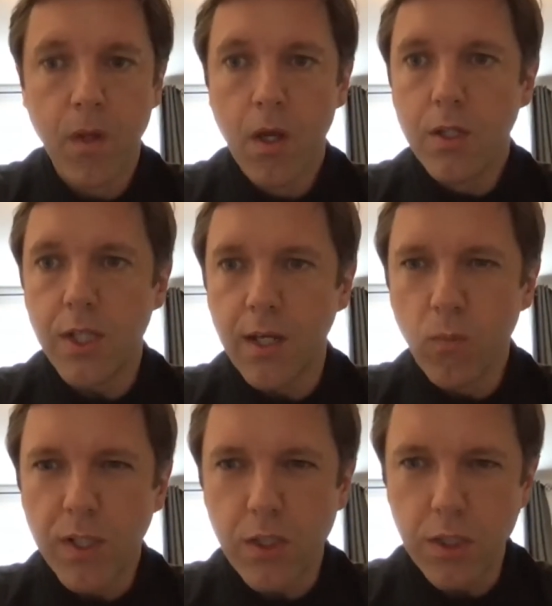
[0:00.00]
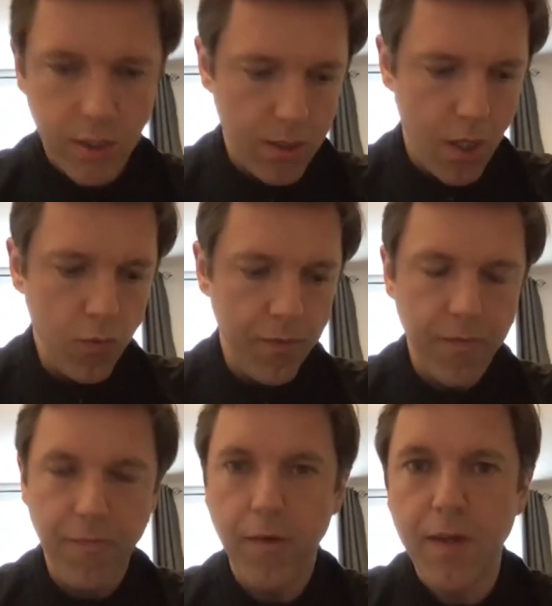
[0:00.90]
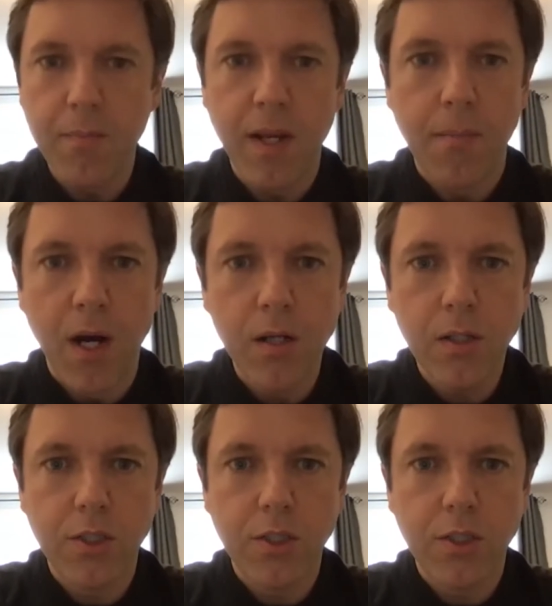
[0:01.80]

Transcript: Jen, we're just over the 50-minute mark,